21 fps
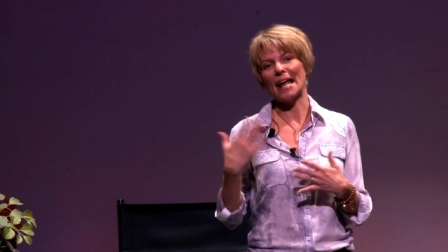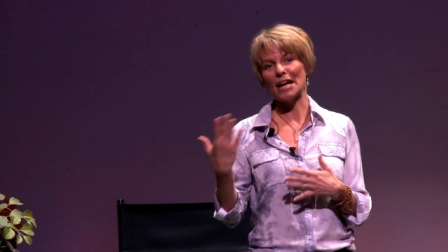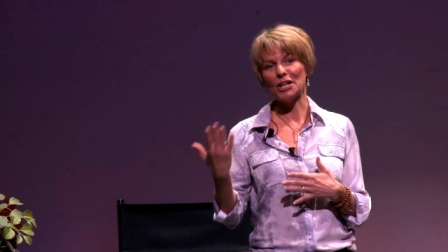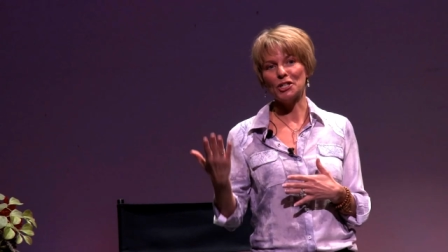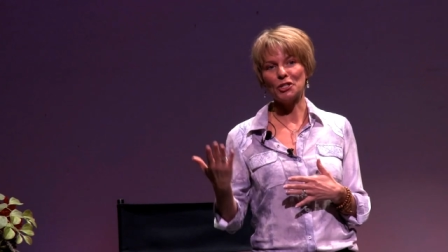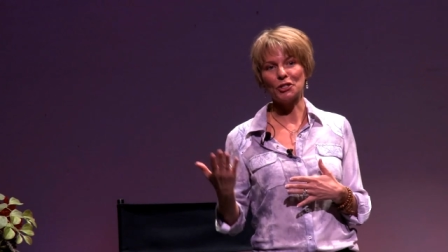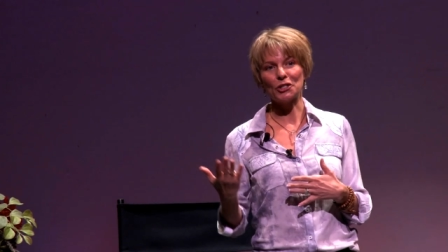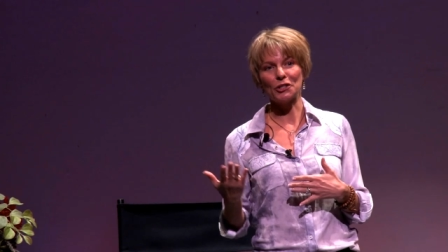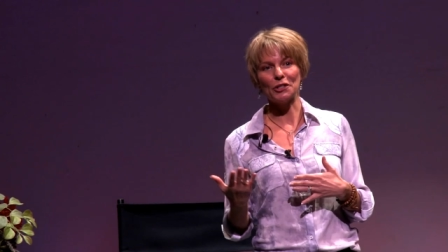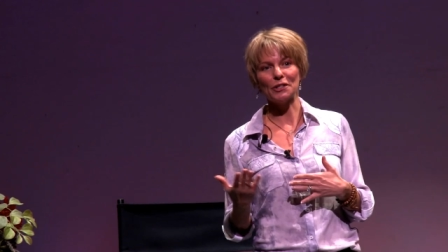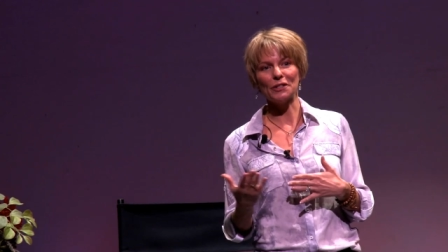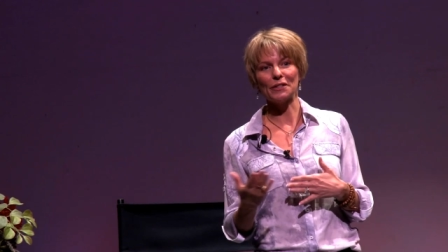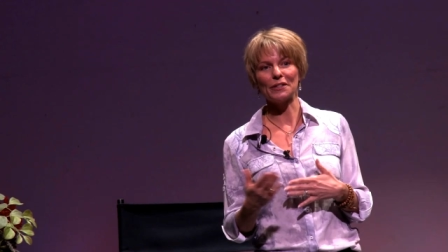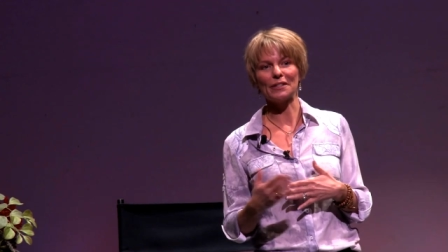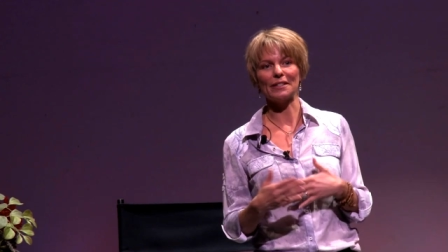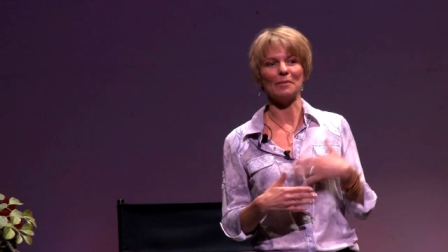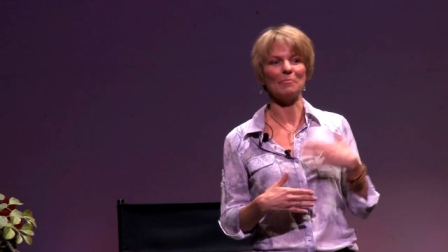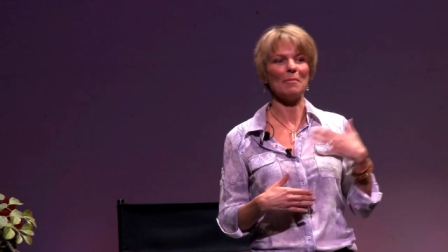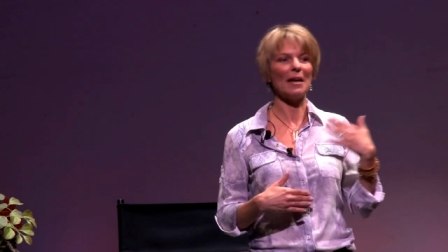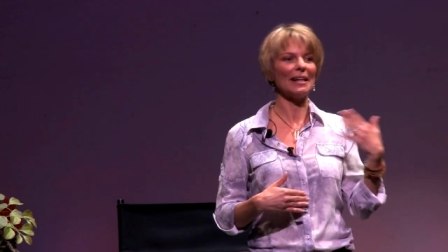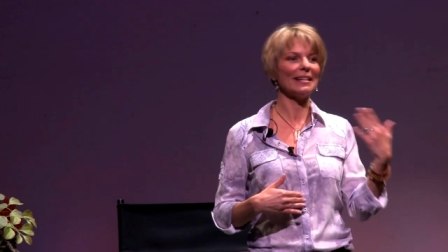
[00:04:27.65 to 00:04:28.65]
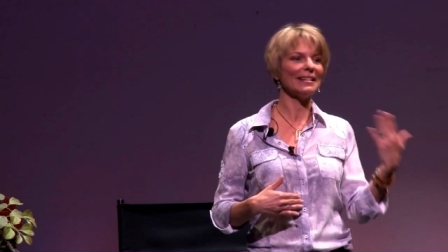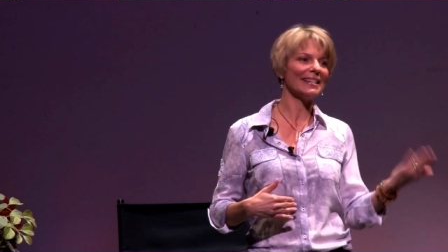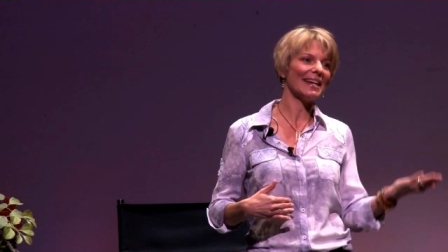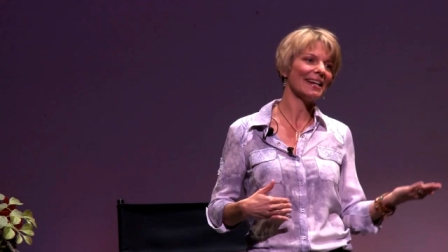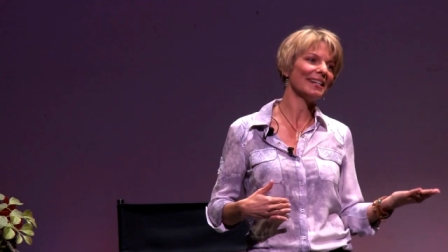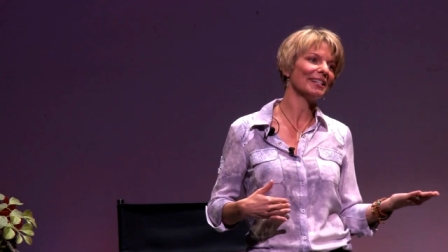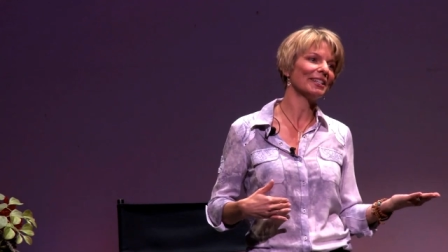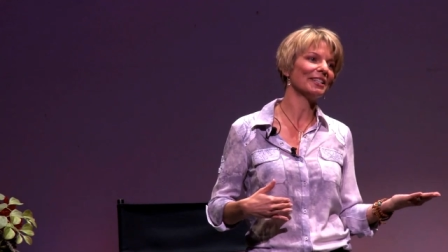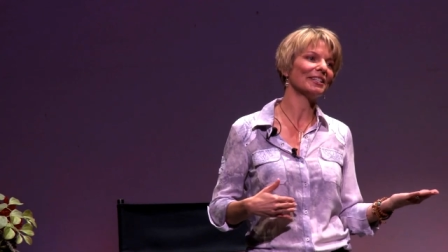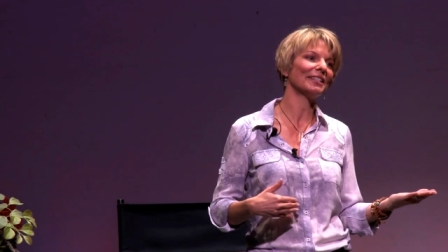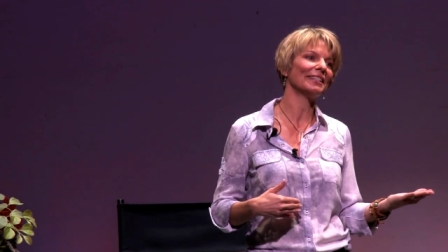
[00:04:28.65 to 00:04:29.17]
angels and
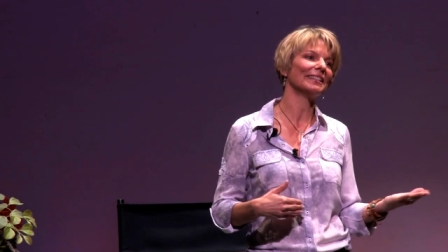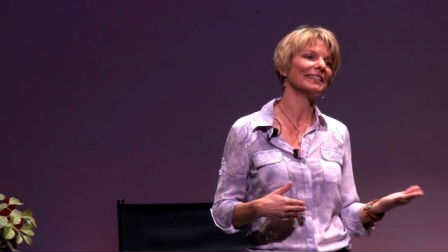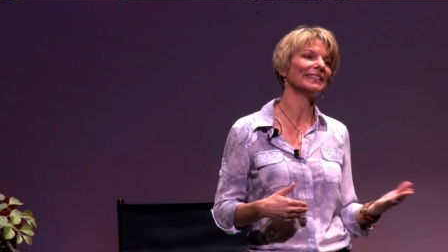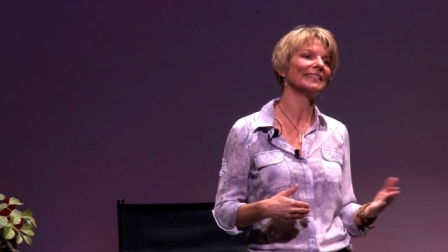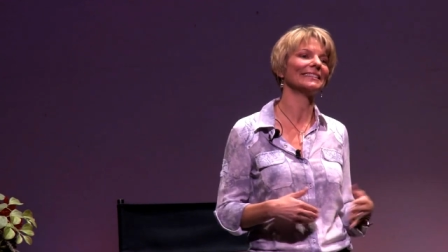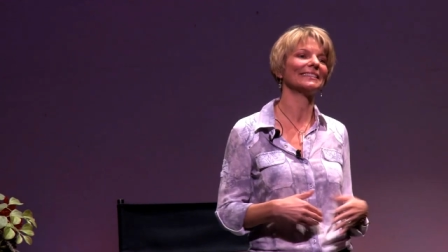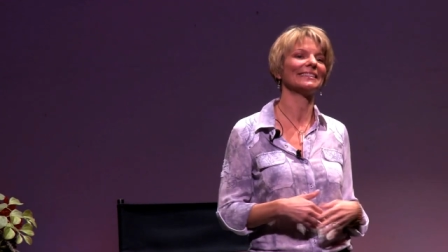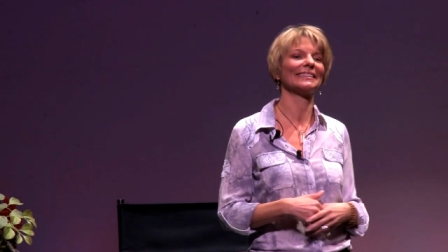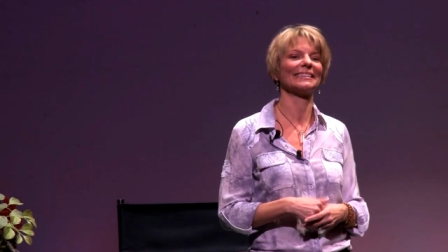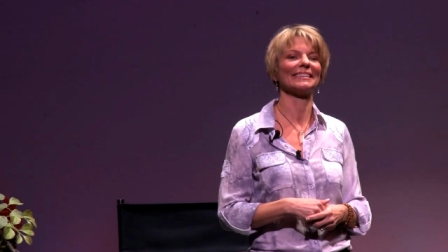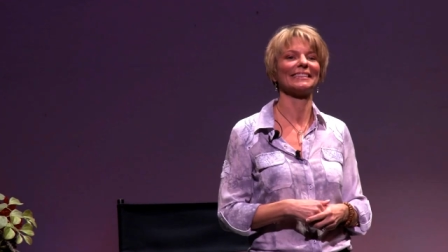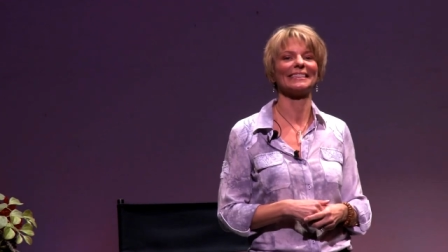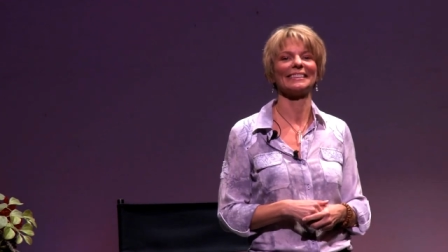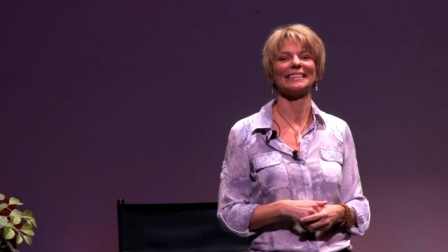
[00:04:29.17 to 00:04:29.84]
meditation